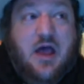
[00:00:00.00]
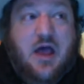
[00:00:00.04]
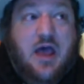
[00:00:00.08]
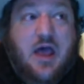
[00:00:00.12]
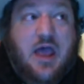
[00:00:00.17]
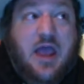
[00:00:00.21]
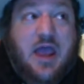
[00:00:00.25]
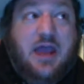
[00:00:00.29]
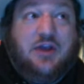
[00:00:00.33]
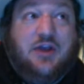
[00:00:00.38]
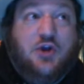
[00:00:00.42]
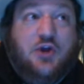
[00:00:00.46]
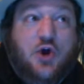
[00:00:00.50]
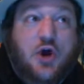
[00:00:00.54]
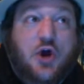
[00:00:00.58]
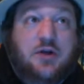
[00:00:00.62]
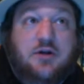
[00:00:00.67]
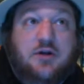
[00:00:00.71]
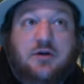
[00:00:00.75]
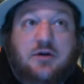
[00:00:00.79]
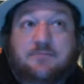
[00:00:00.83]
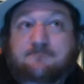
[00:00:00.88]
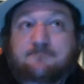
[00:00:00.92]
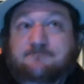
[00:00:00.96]
A
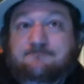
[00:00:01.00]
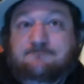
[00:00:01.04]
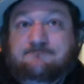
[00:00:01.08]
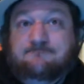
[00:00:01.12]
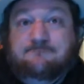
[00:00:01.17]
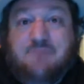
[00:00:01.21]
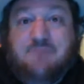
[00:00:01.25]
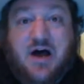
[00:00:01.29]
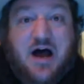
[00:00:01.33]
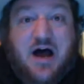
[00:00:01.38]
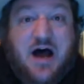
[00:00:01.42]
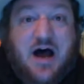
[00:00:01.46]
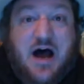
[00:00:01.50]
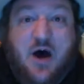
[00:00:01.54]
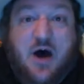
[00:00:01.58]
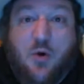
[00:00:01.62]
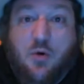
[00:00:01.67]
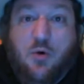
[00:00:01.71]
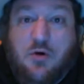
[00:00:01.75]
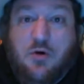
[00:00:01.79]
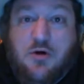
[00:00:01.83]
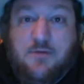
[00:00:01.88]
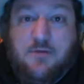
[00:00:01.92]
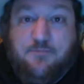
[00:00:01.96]
good
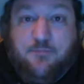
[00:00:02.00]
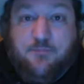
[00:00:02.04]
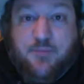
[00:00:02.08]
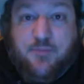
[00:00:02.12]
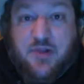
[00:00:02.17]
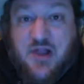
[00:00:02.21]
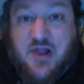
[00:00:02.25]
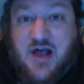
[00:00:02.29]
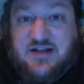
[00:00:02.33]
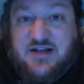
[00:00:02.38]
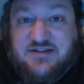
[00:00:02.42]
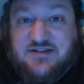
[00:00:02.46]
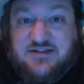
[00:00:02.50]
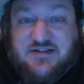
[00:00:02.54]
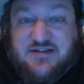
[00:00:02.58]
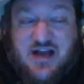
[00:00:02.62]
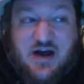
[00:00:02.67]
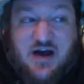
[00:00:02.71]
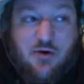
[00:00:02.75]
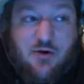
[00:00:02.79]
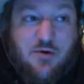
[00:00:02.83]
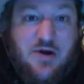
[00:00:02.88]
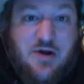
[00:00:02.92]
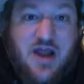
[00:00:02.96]
hour plus
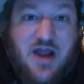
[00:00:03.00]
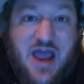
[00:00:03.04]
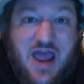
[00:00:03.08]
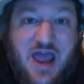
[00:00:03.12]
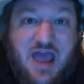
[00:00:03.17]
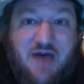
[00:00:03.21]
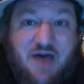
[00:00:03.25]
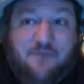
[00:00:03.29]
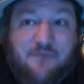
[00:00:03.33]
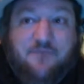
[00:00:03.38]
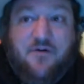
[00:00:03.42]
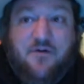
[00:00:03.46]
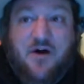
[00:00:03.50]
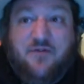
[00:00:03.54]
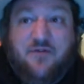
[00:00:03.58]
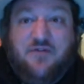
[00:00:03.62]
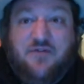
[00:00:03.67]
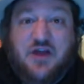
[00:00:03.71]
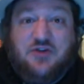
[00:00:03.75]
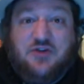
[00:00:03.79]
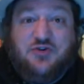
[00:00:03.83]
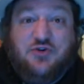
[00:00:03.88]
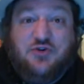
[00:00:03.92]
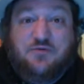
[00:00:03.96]
hour and a half of
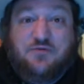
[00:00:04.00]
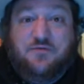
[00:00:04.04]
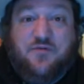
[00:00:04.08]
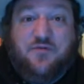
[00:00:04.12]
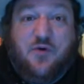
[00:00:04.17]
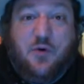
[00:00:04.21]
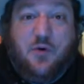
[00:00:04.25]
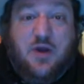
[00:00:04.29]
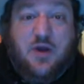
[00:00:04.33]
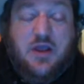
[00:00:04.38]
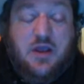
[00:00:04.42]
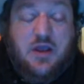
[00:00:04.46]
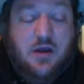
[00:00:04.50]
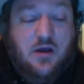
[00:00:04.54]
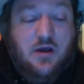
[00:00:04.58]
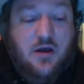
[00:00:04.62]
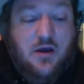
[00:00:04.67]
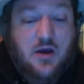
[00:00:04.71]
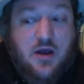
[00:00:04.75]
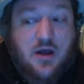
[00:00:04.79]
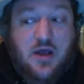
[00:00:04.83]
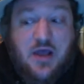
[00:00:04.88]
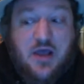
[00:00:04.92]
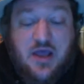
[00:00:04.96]
that 240
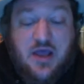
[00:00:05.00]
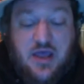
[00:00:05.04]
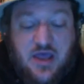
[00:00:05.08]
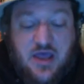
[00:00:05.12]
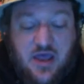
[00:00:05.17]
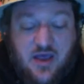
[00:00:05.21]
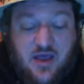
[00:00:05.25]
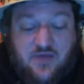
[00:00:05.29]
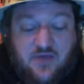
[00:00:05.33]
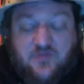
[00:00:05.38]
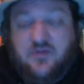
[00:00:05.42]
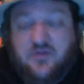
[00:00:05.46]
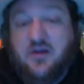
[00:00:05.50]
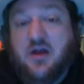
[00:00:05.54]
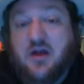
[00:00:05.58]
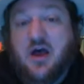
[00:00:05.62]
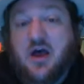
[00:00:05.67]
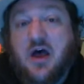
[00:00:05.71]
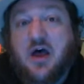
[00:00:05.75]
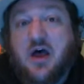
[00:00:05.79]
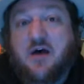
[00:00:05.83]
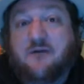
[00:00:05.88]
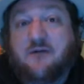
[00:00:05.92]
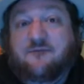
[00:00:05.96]
is
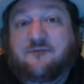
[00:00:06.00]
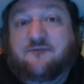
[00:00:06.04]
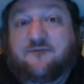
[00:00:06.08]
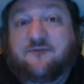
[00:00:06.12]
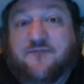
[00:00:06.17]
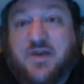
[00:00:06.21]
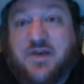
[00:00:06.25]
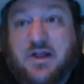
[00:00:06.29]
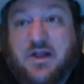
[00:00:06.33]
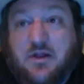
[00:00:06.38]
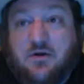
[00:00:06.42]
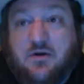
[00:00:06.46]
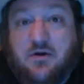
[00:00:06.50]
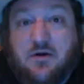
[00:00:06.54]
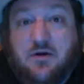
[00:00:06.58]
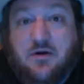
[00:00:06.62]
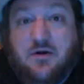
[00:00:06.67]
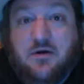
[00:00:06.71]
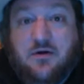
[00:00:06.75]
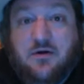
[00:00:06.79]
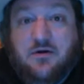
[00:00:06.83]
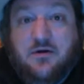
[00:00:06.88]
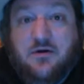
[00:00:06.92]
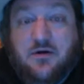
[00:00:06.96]
filler
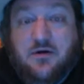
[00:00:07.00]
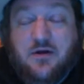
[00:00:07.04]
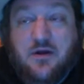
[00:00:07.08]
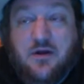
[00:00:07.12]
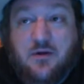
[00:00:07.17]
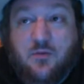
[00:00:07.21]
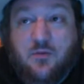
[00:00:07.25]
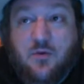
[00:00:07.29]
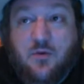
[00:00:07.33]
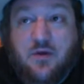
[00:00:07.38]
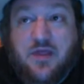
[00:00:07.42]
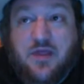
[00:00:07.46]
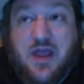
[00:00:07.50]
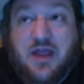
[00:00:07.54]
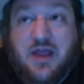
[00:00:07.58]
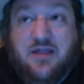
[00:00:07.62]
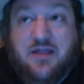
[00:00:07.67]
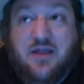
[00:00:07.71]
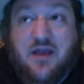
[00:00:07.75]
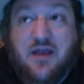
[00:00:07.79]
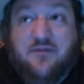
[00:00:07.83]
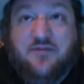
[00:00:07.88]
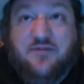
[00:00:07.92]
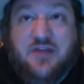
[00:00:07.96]
where they,
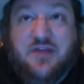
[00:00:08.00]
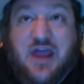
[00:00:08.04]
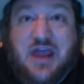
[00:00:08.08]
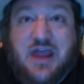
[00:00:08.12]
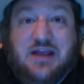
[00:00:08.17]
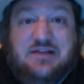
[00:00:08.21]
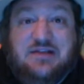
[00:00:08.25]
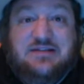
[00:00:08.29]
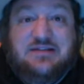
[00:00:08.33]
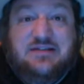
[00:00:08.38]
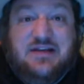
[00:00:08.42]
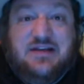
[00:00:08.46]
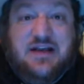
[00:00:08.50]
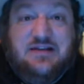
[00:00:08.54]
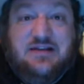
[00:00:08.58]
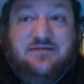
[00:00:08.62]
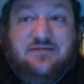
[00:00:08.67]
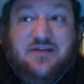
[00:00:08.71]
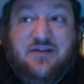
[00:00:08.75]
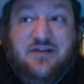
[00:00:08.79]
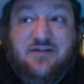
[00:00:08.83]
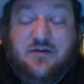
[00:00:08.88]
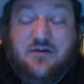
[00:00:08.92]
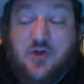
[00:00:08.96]
they've taken scenes
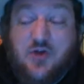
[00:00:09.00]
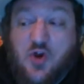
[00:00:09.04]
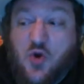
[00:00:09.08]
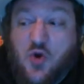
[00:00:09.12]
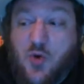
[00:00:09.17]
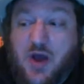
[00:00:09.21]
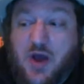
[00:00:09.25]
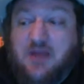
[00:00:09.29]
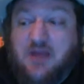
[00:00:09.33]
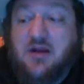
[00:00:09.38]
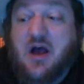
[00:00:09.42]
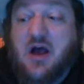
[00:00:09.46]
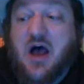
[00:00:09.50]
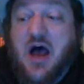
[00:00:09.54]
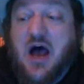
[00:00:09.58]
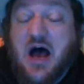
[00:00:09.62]
and they said, you know what?